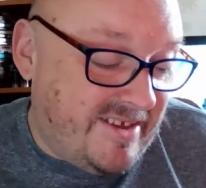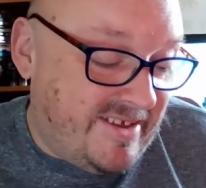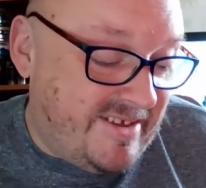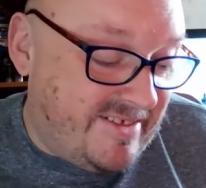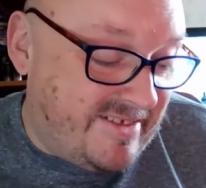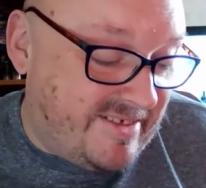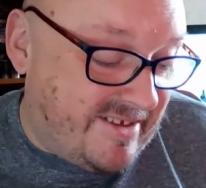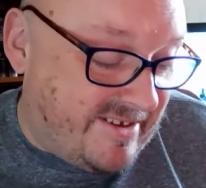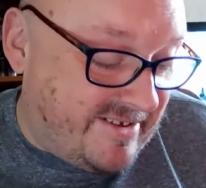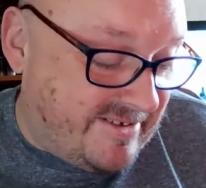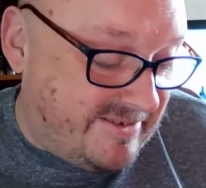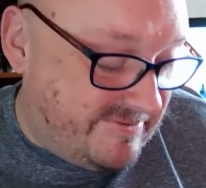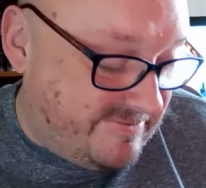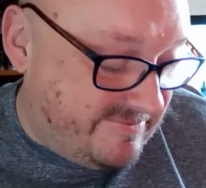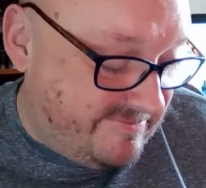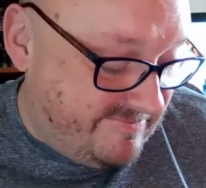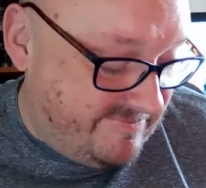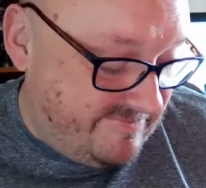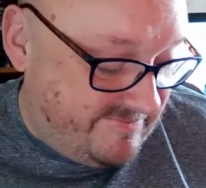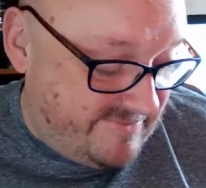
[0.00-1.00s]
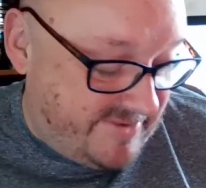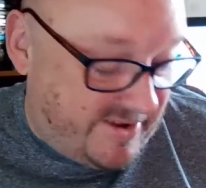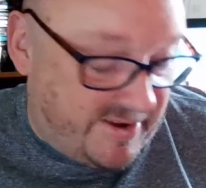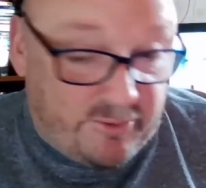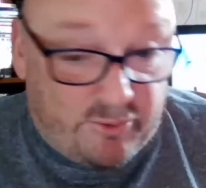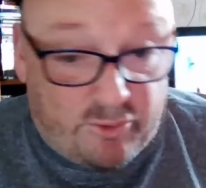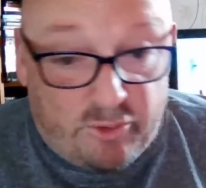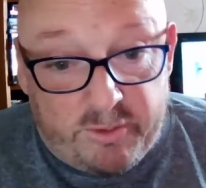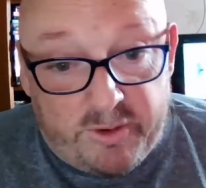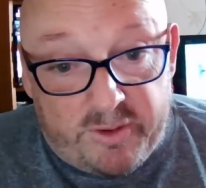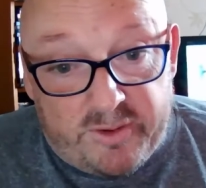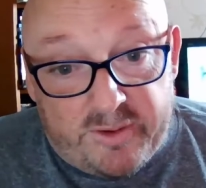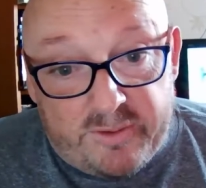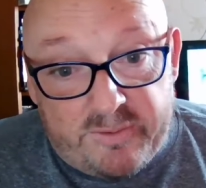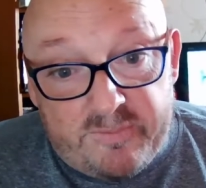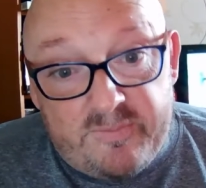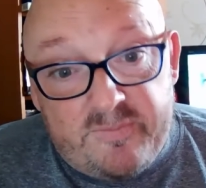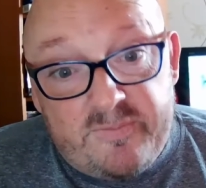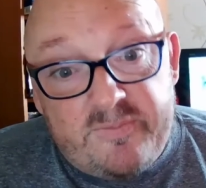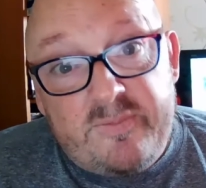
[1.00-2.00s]
So I can normally do.
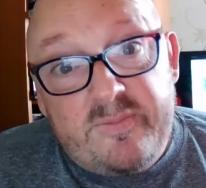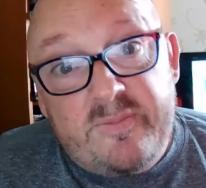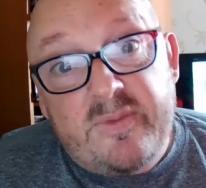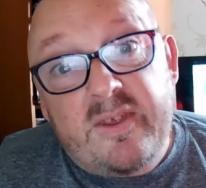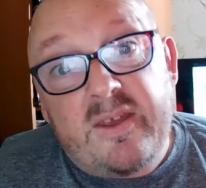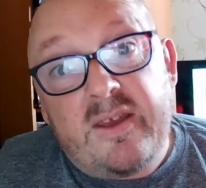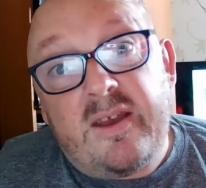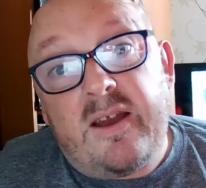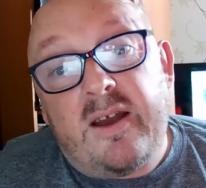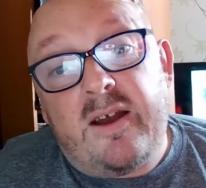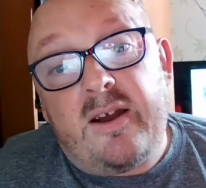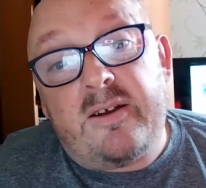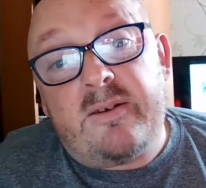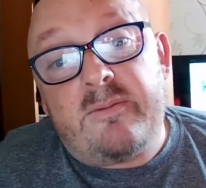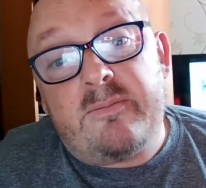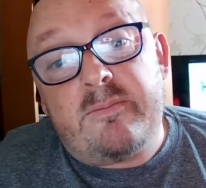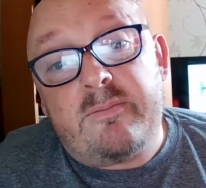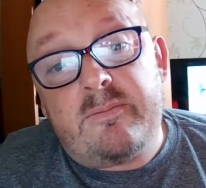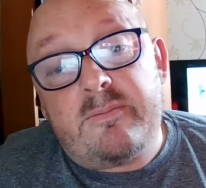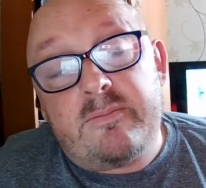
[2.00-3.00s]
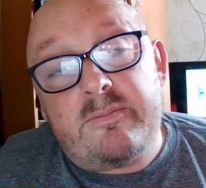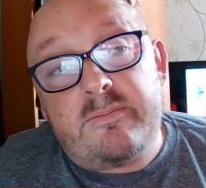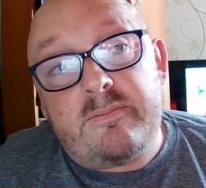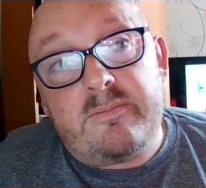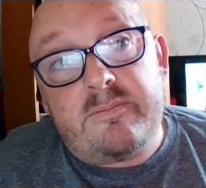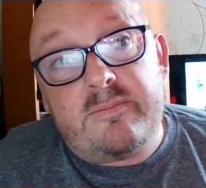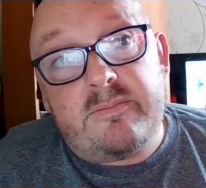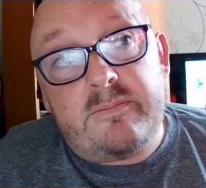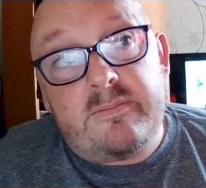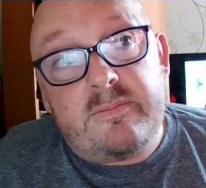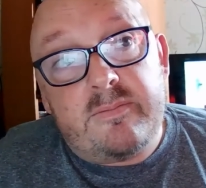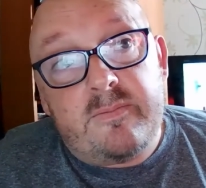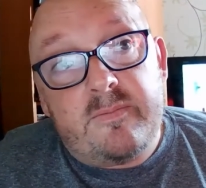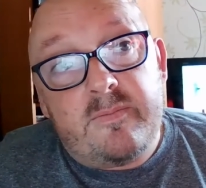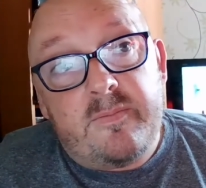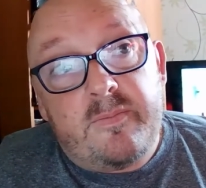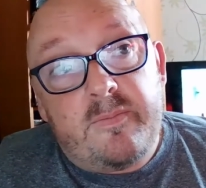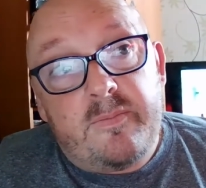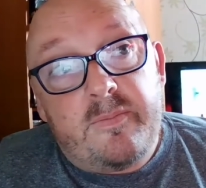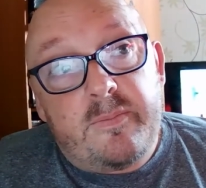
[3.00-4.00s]

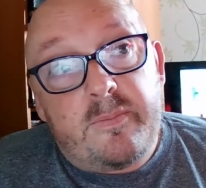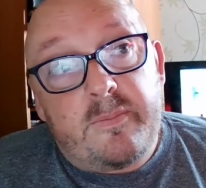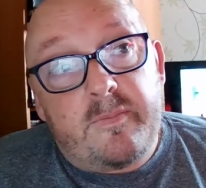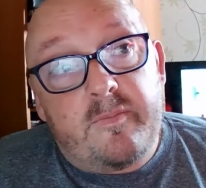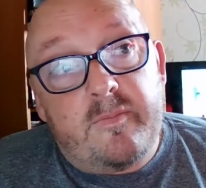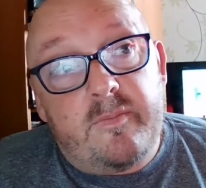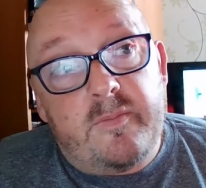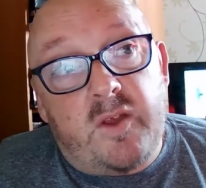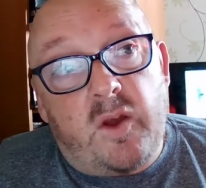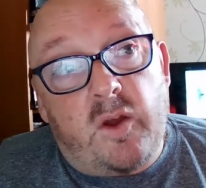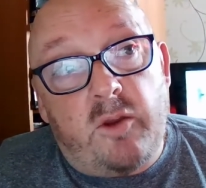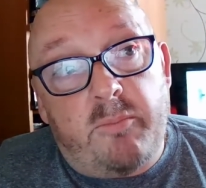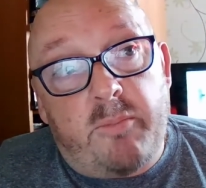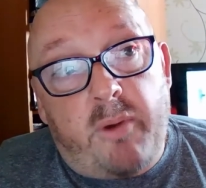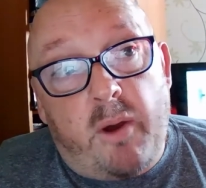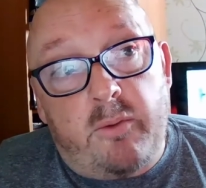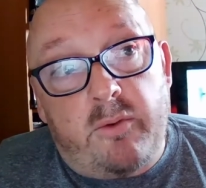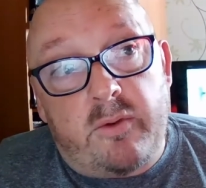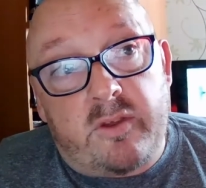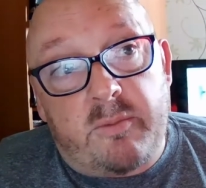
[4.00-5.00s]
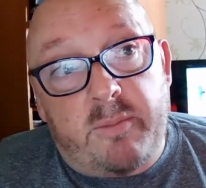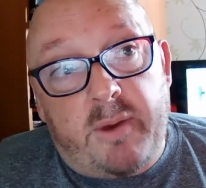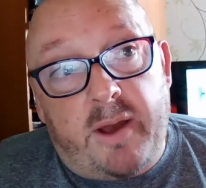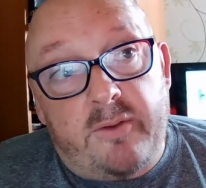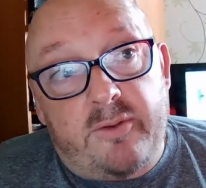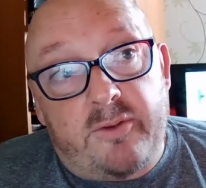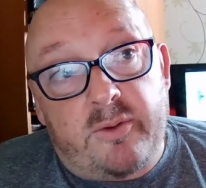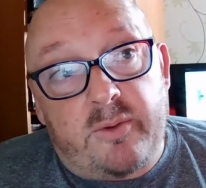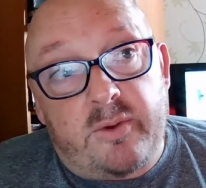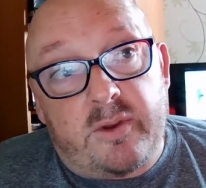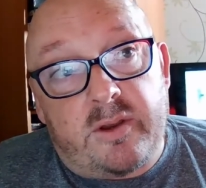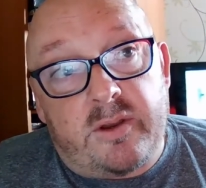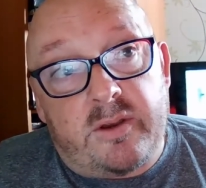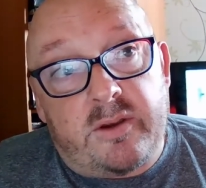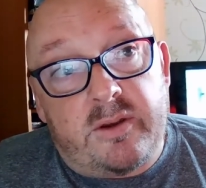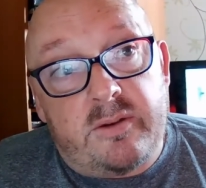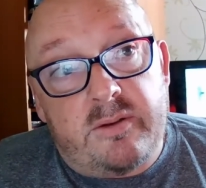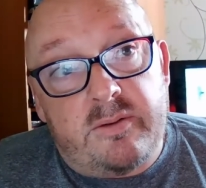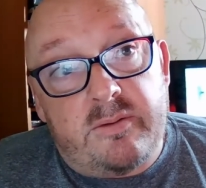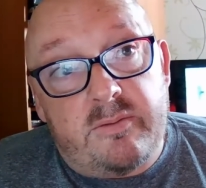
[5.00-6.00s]
The only bonus about doing
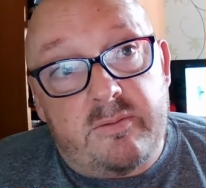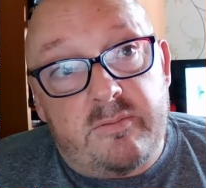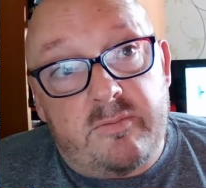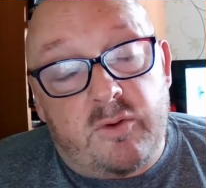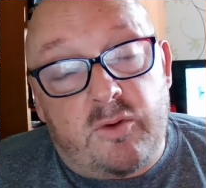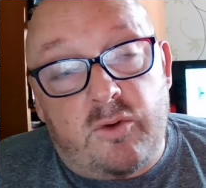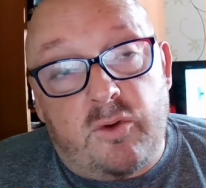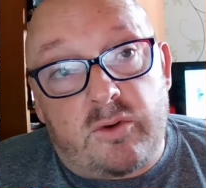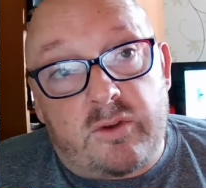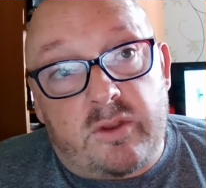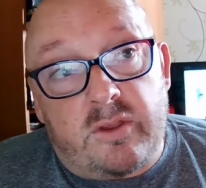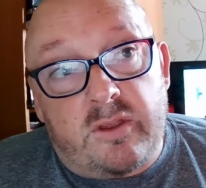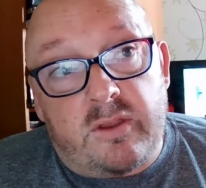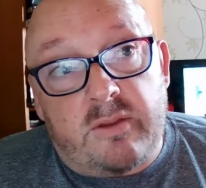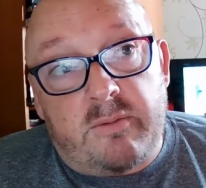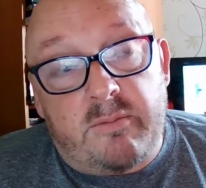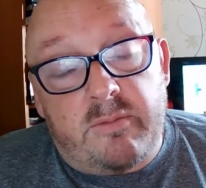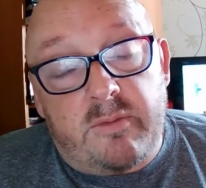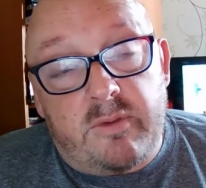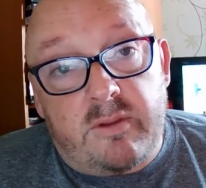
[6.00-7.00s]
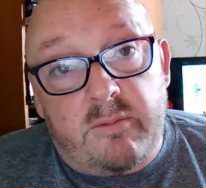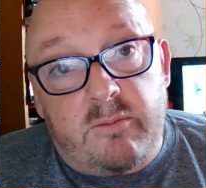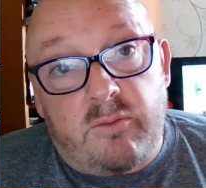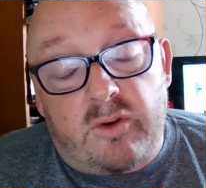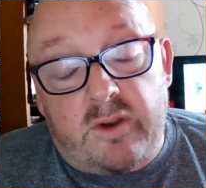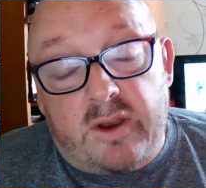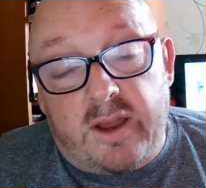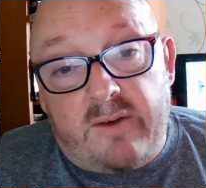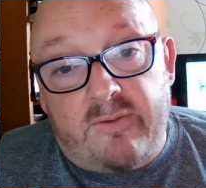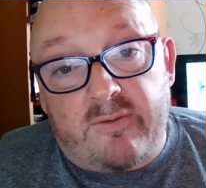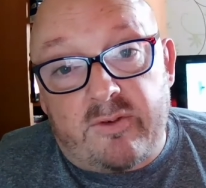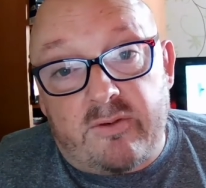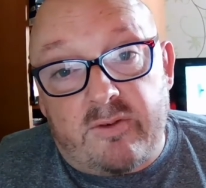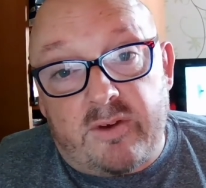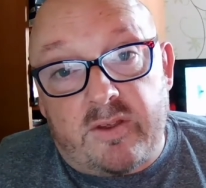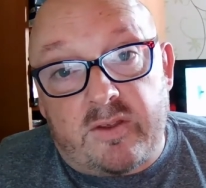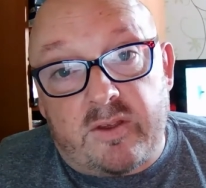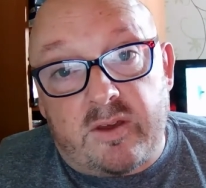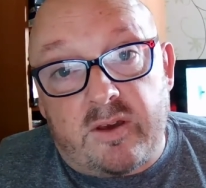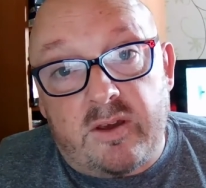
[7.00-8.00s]
recording the morning after
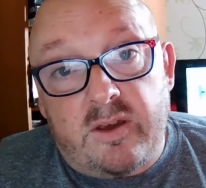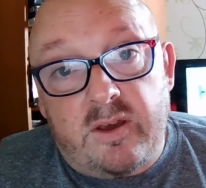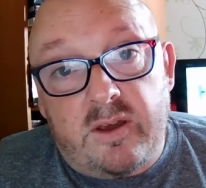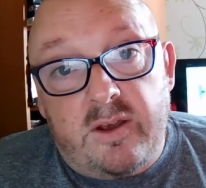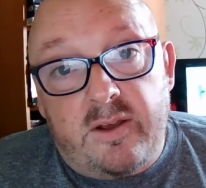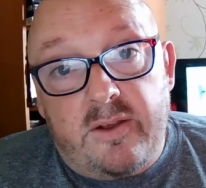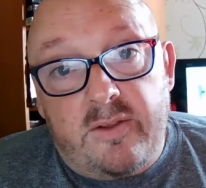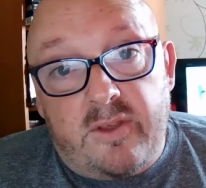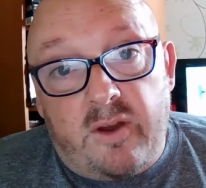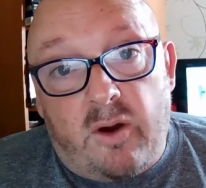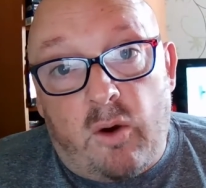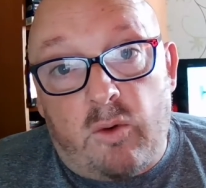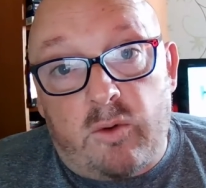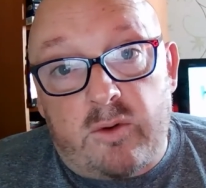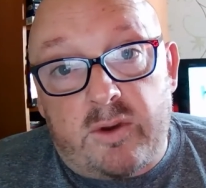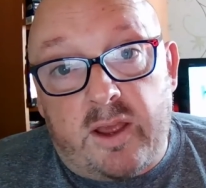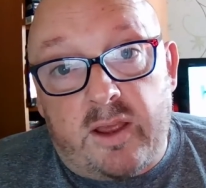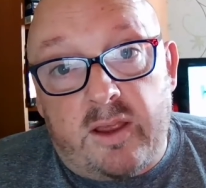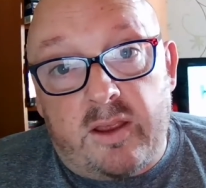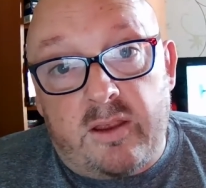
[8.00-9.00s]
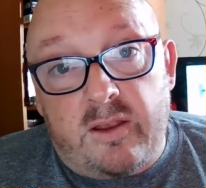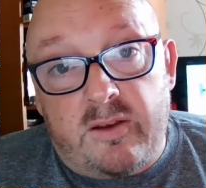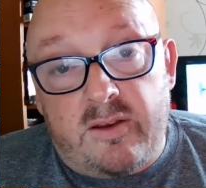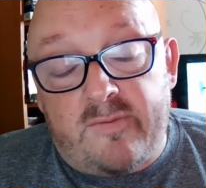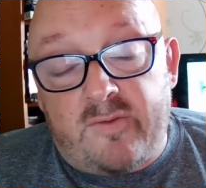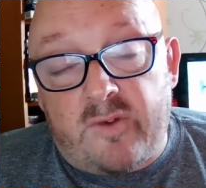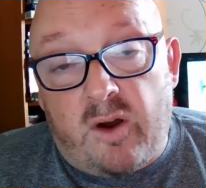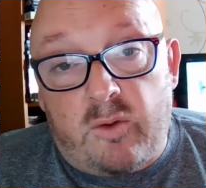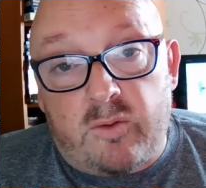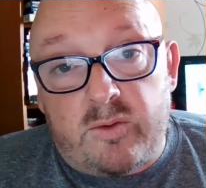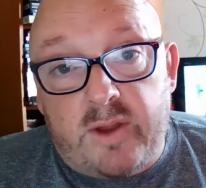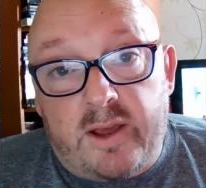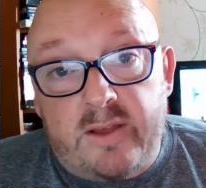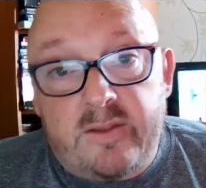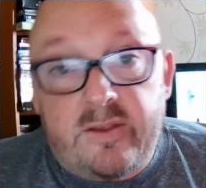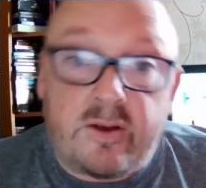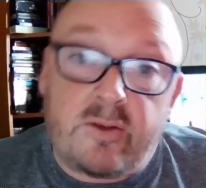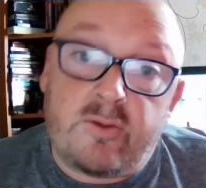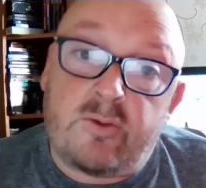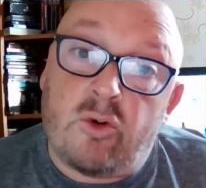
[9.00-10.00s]
is that the whole day, you live the whole day,
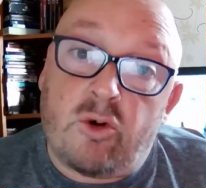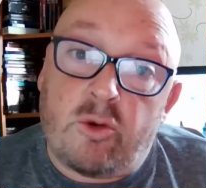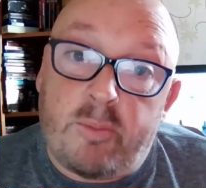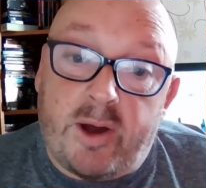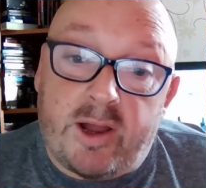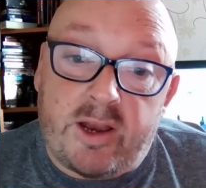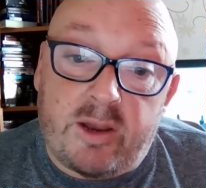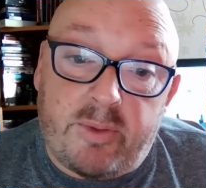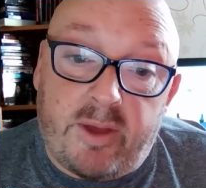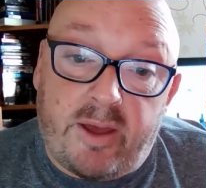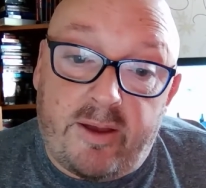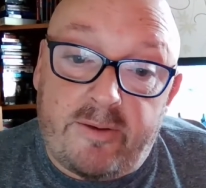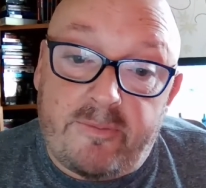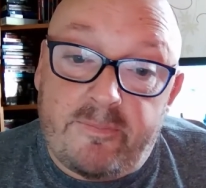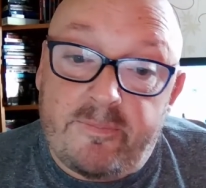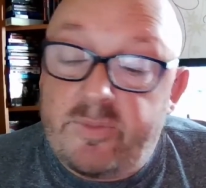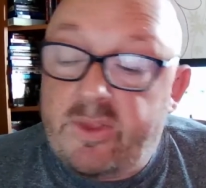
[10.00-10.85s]
so you can talk about it better.